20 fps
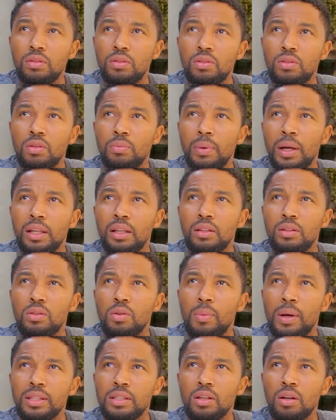2
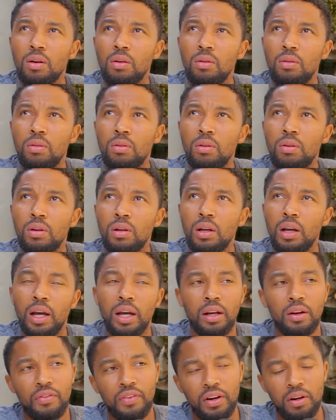months ago, I
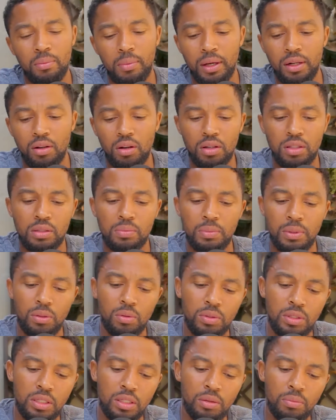had a friend of mine ask me,
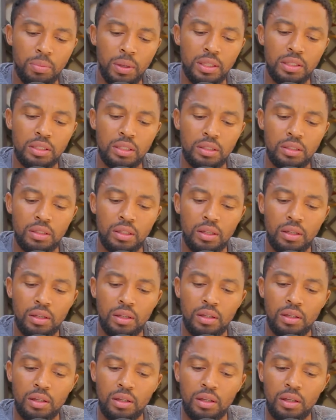Penson,
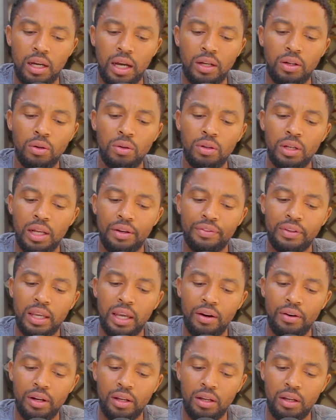I know you love
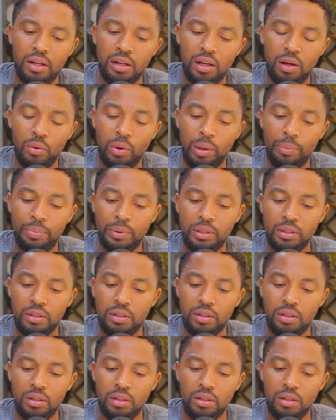carrying a weapon.
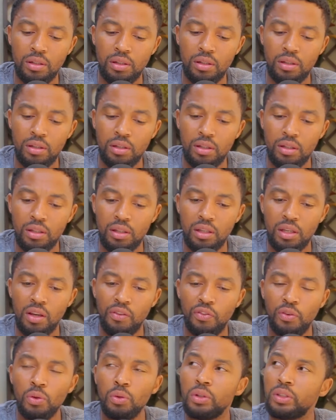
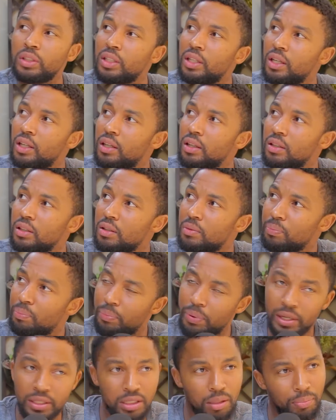If you could
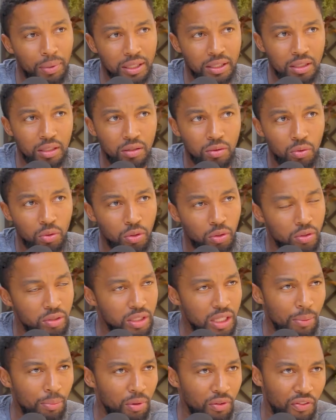press a button or you
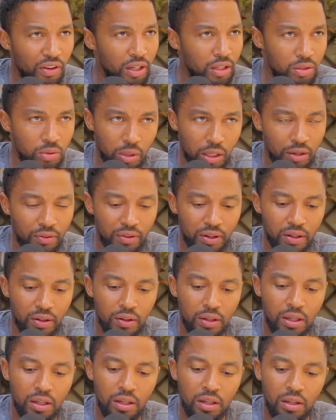snap your fingers, whatever,
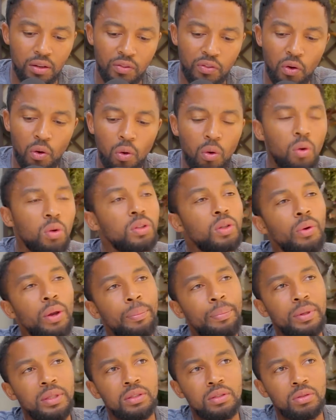for all the
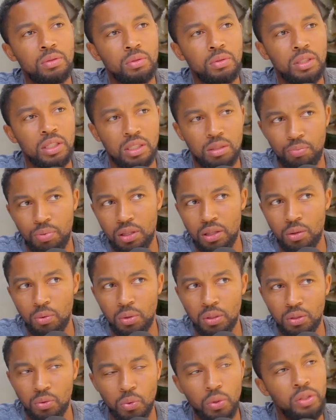weapons to disappear in the
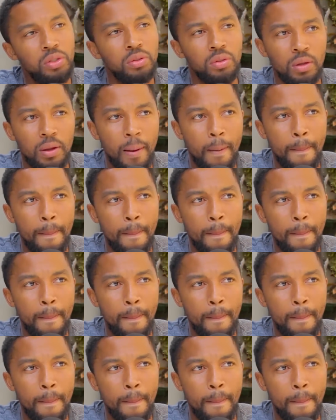world, would you?